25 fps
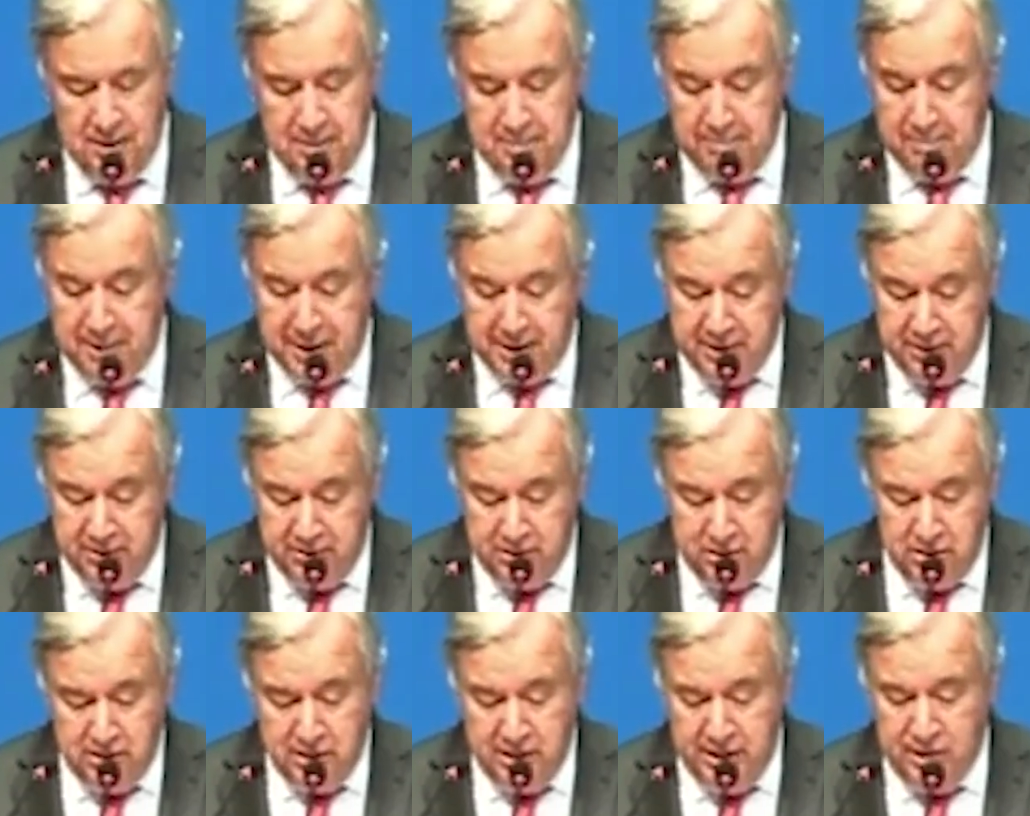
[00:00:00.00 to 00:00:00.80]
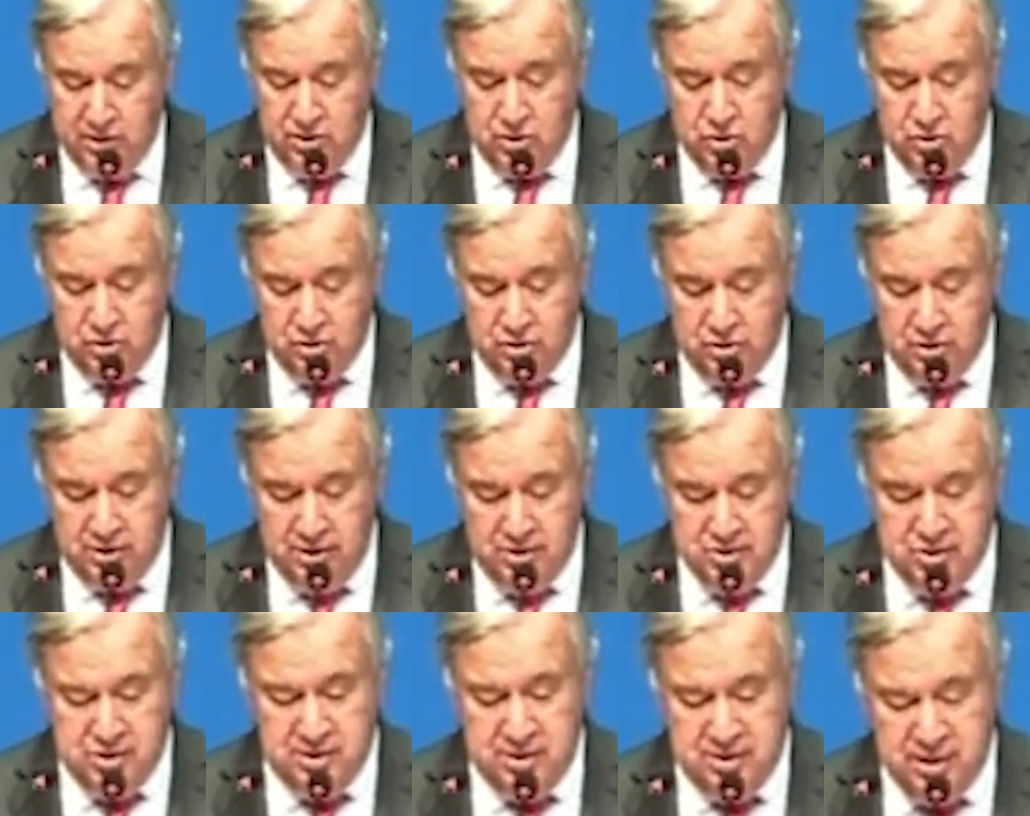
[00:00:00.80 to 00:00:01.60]
By nature,
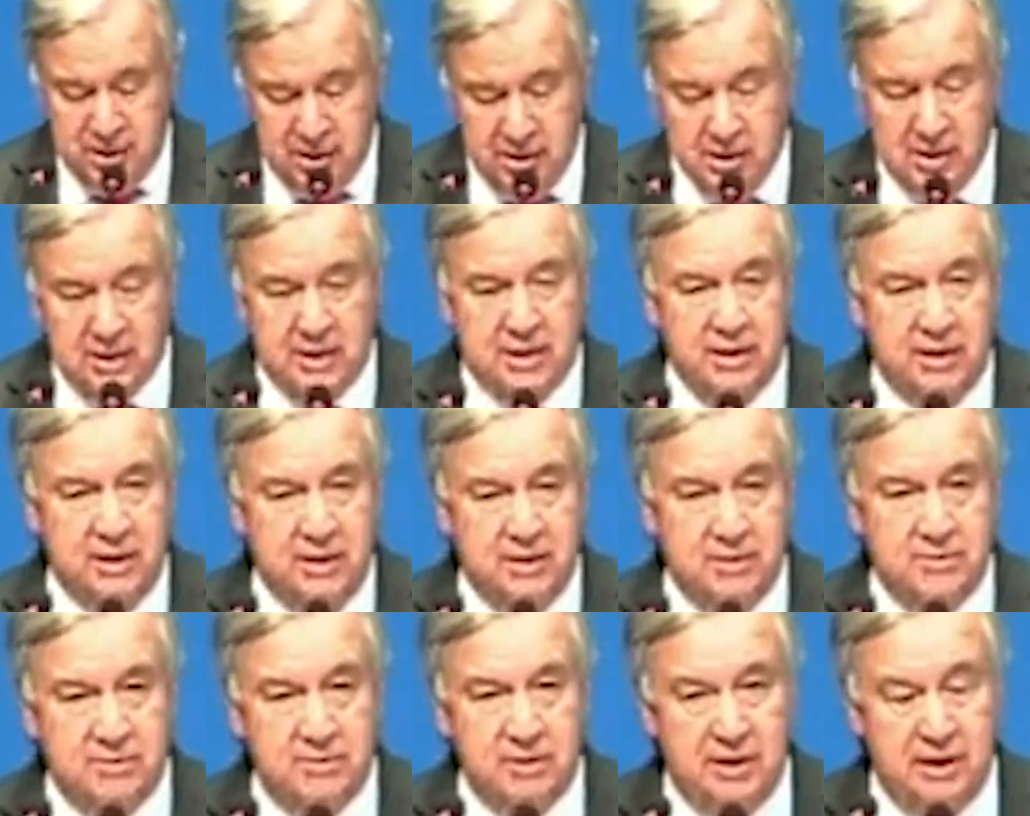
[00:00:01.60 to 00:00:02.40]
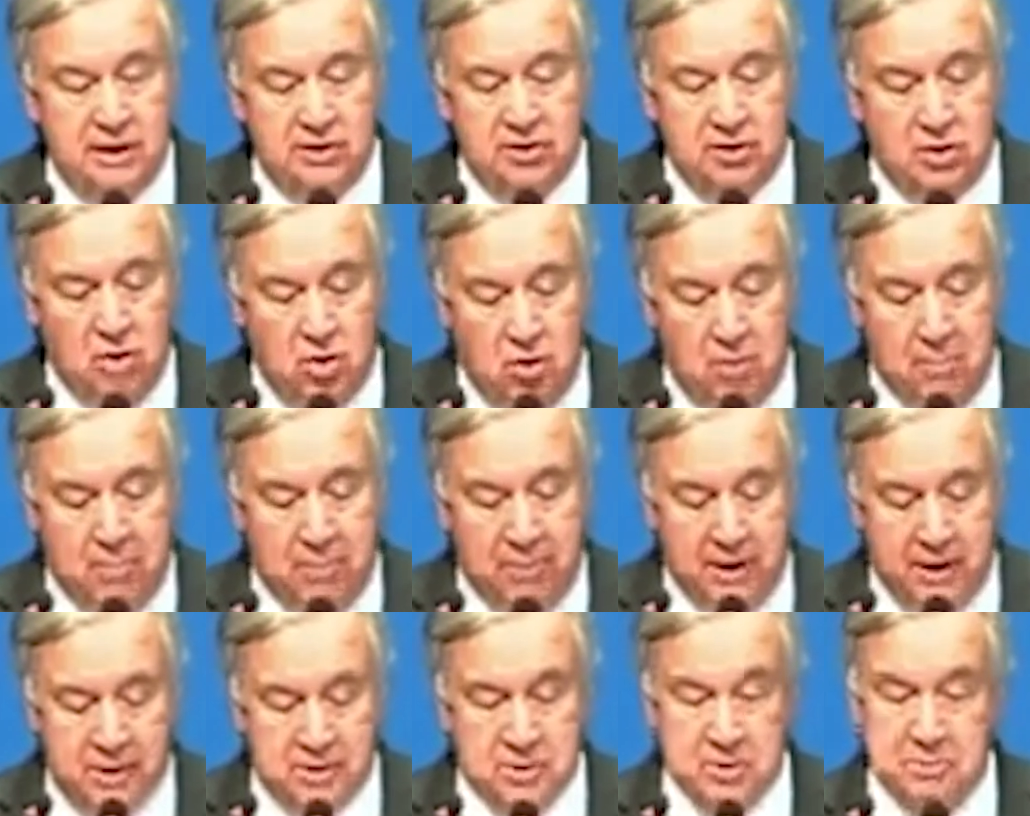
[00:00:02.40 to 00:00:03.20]
it's a delicate and
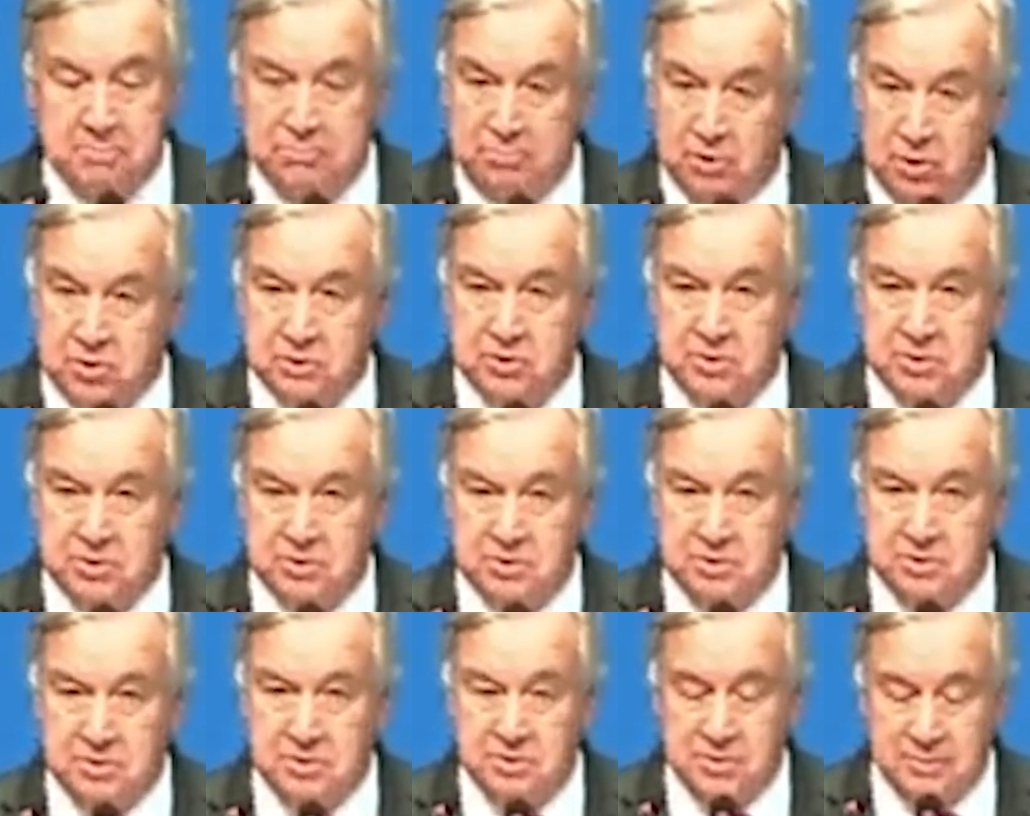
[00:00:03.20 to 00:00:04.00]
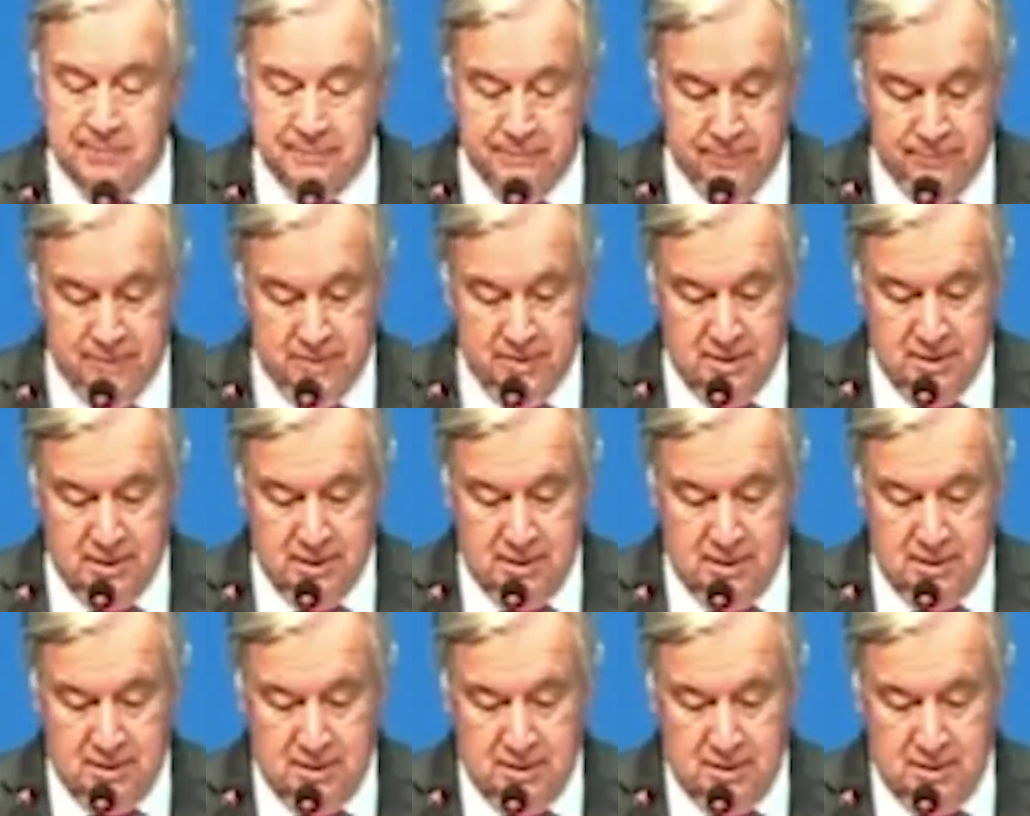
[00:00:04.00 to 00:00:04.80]
complex process.
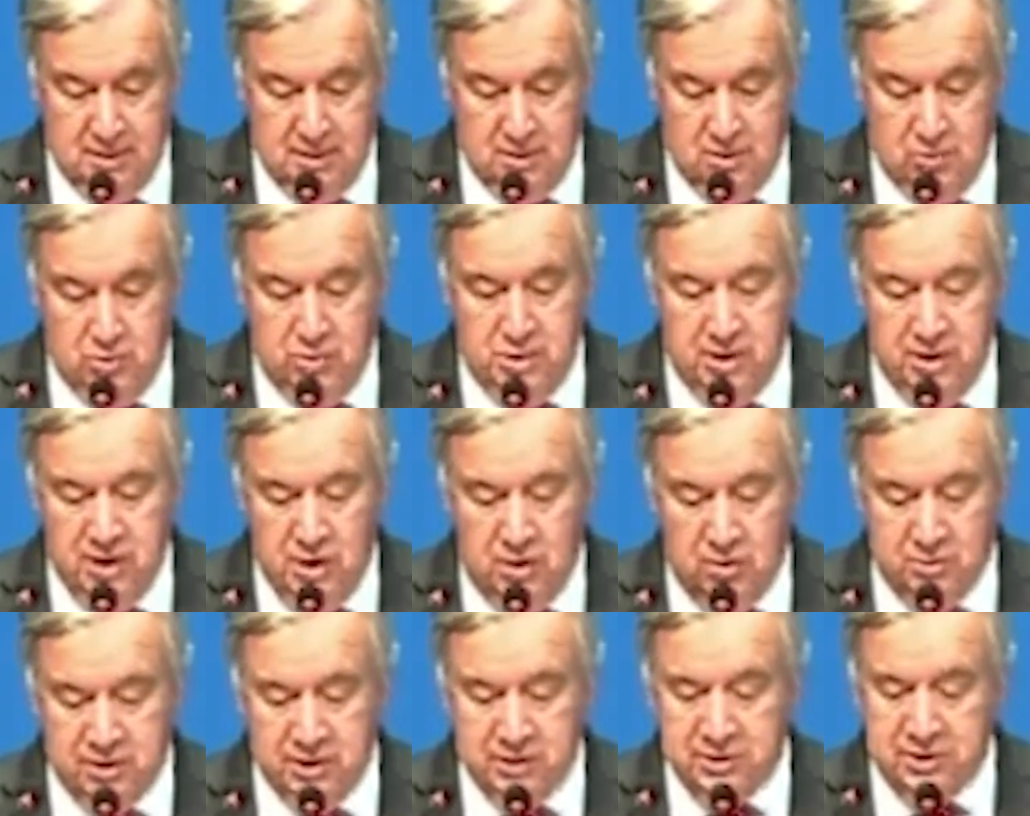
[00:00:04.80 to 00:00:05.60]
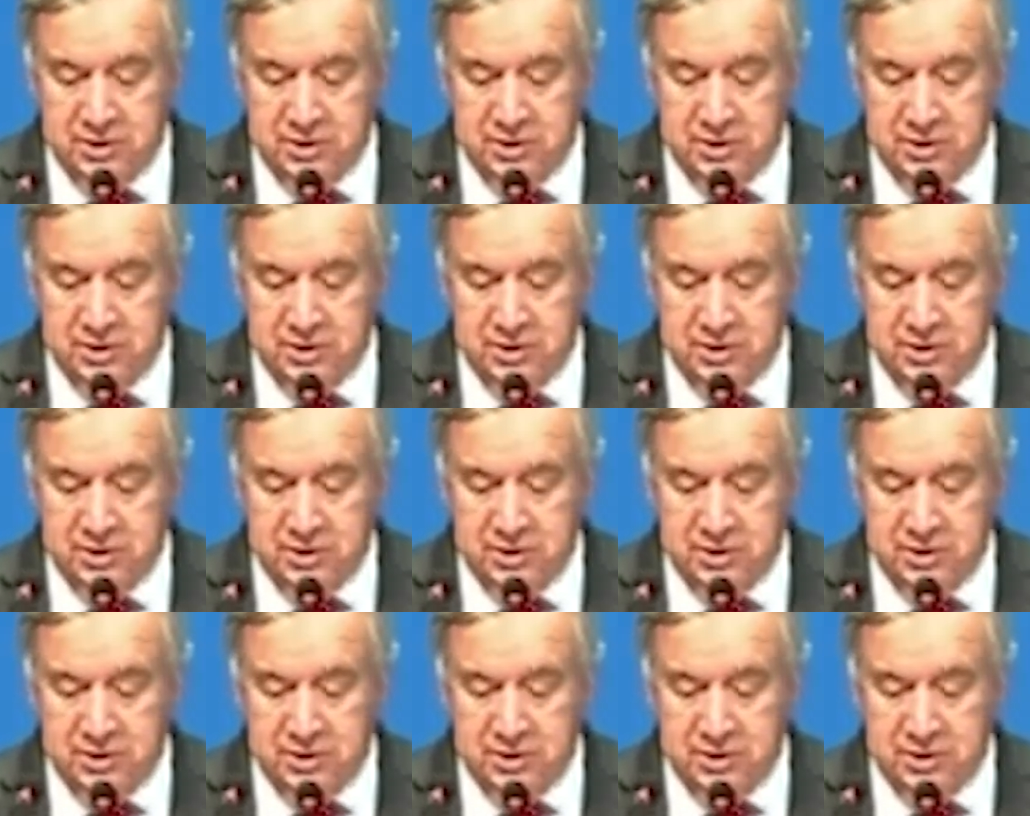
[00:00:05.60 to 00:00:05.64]
We know that